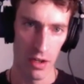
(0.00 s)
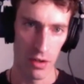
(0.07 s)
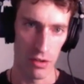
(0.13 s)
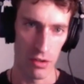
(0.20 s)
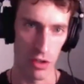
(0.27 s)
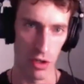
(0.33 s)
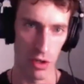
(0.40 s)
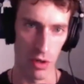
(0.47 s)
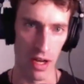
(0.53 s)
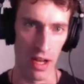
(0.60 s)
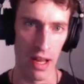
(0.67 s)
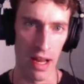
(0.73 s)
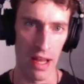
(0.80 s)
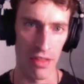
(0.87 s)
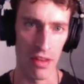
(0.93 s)

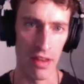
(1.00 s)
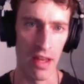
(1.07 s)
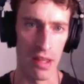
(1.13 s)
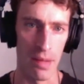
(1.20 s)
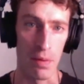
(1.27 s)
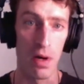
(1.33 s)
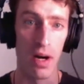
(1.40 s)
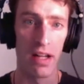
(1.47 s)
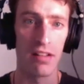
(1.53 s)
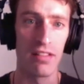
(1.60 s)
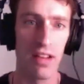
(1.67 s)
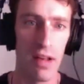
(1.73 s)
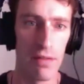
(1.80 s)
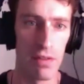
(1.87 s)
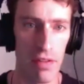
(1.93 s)
at the product
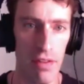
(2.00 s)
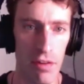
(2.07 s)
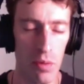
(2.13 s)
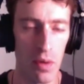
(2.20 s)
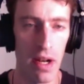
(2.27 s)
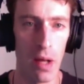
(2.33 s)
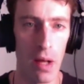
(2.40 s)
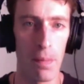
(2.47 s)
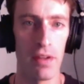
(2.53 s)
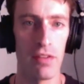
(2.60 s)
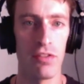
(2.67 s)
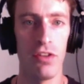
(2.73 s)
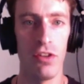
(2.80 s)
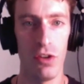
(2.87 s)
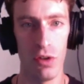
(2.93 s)
level. And this would help
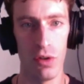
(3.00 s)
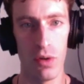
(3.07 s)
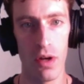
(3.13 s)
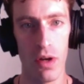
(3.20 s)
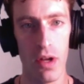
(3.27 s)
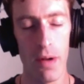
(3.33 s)
us to